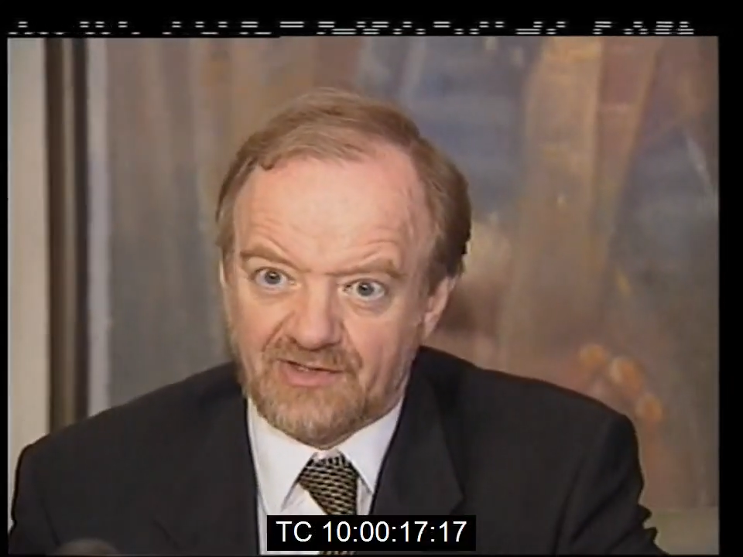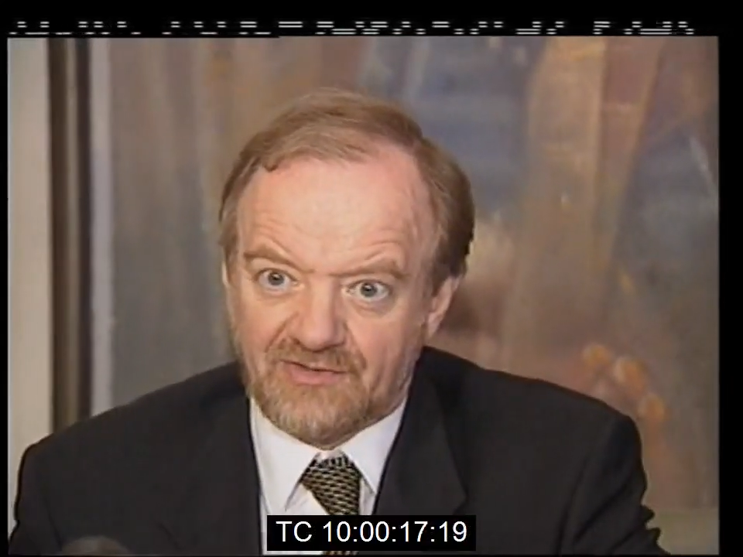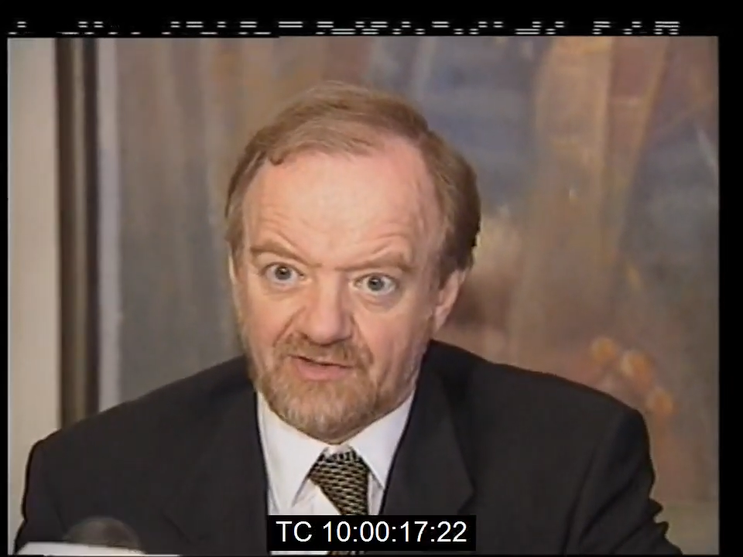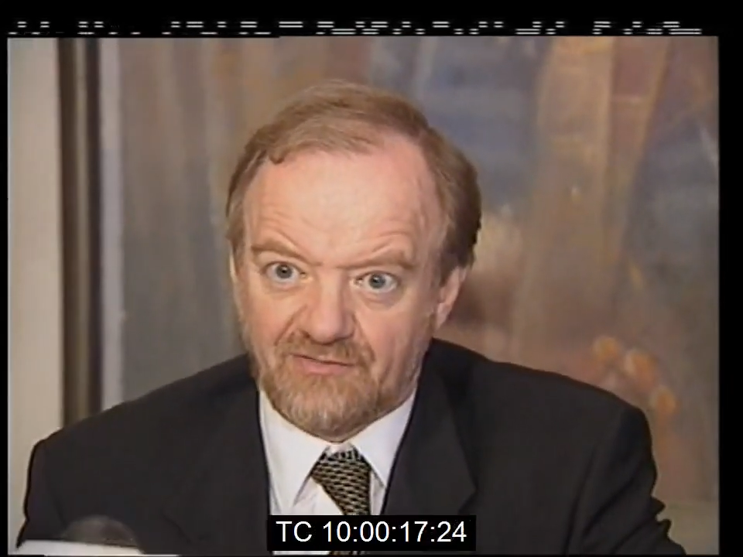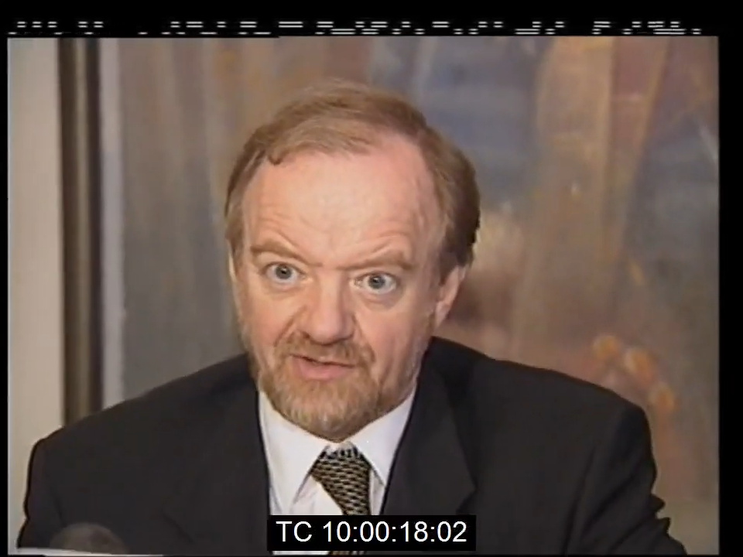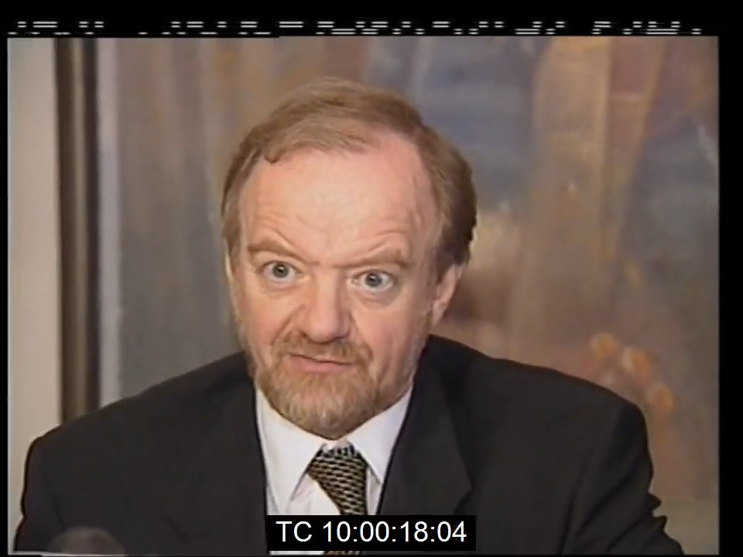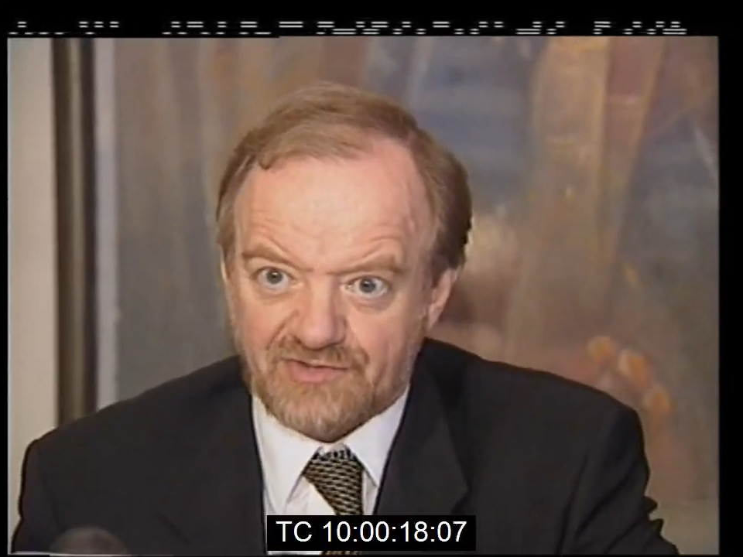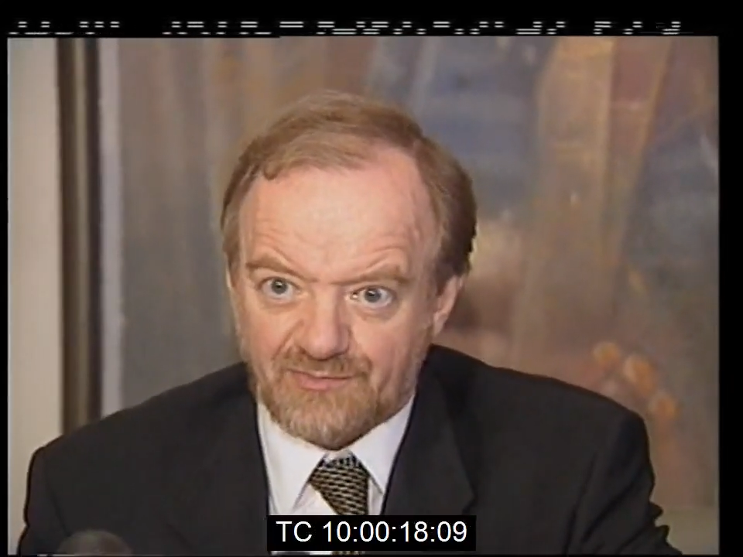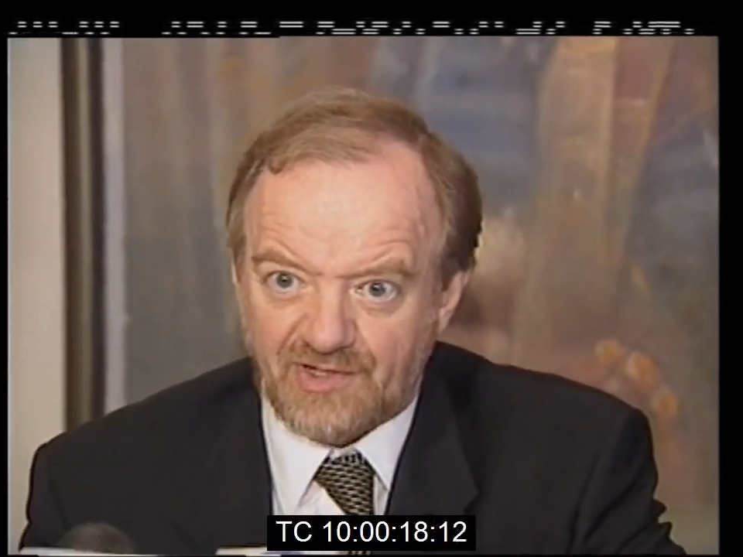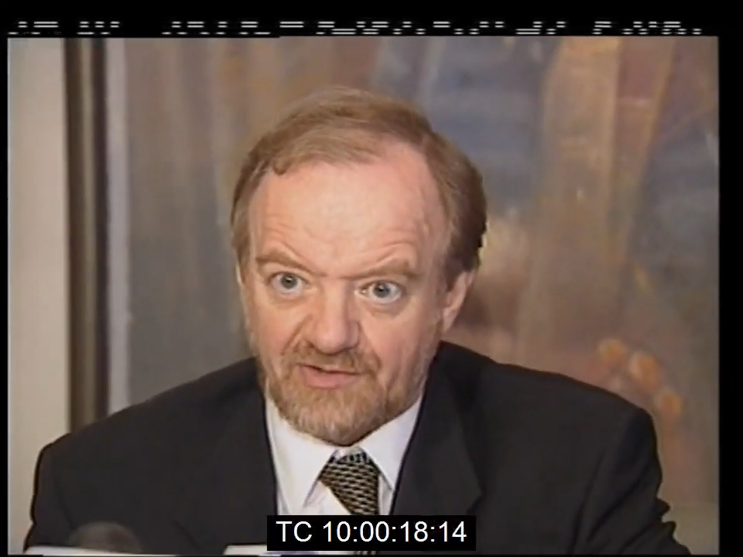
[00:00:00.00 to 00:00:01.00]
the great
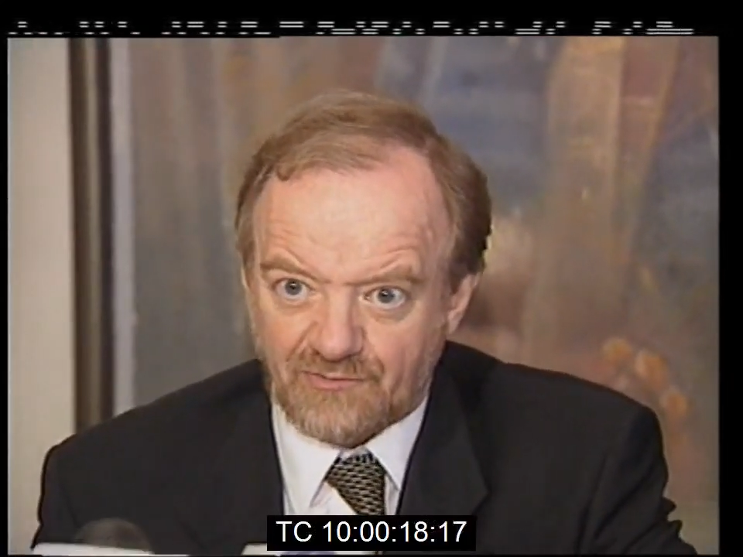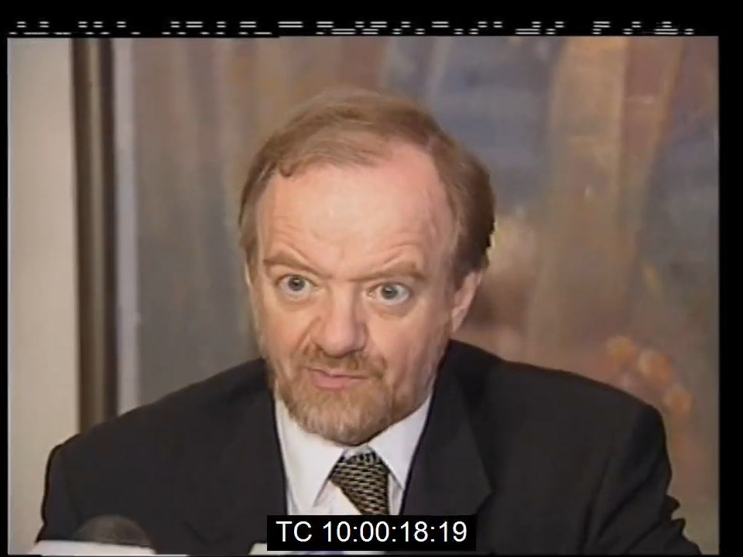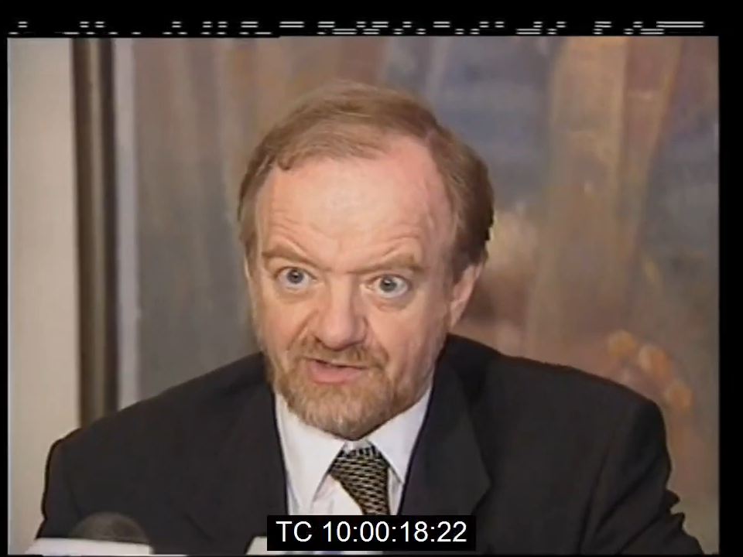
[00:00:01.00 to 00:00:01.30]
respect of